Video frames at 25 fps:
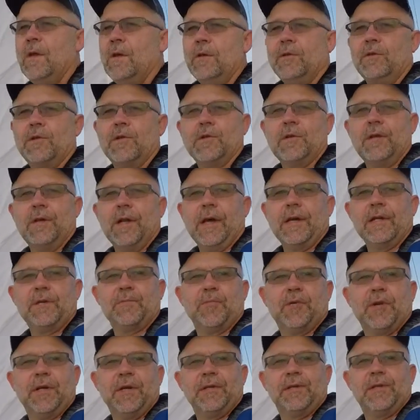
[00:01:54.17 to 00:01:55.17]
just a nice
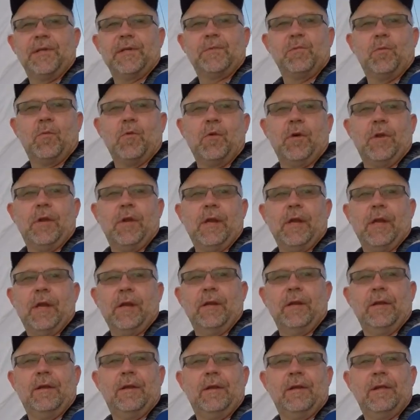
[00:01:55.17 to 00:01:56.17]
breeze this morning
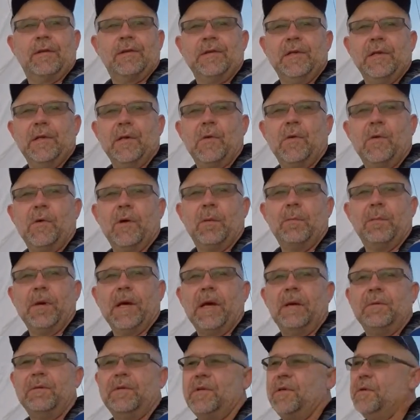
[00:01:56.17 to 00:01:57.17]
and still going
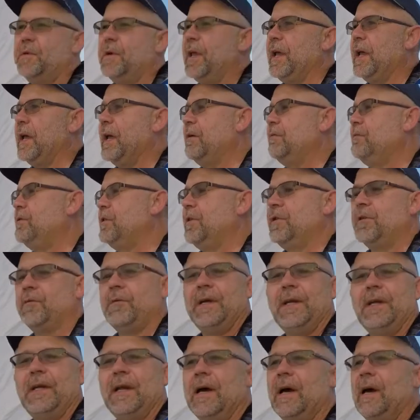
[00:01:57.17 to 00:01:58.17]
about 2.5 to
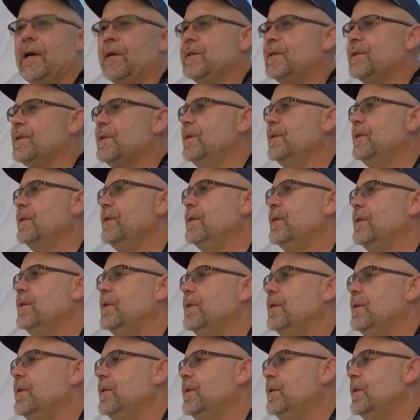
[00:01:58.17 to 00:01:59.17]
3 knots.
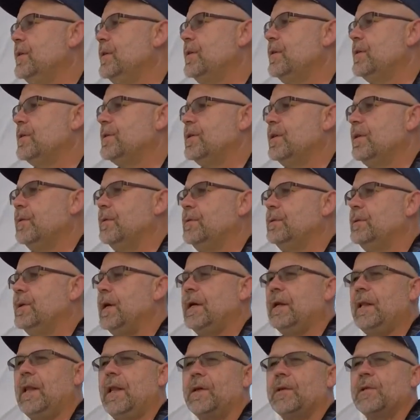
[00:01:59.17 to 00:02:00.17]
So
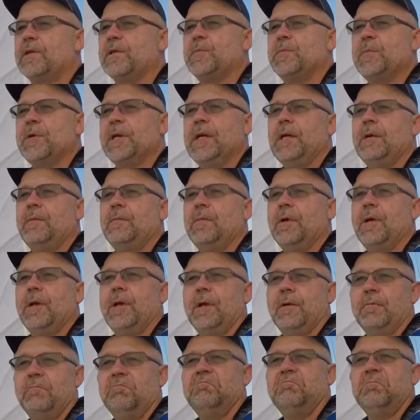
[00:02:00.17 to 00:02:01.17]
not a lot of speed, but
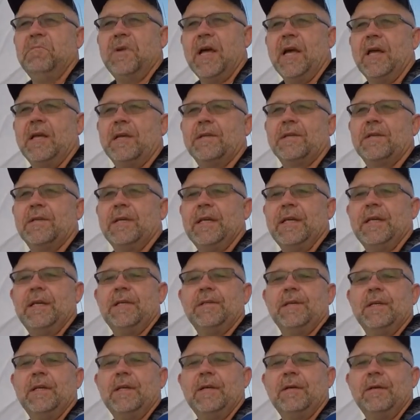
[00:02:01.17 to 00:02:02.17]
a nice,
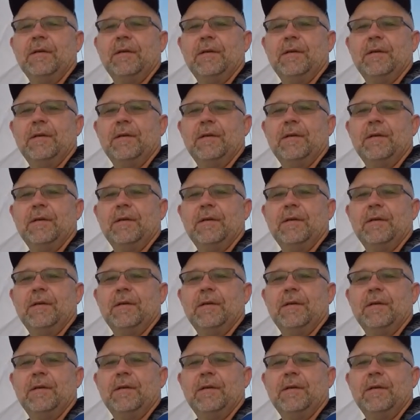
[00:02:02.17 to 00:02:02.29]
easy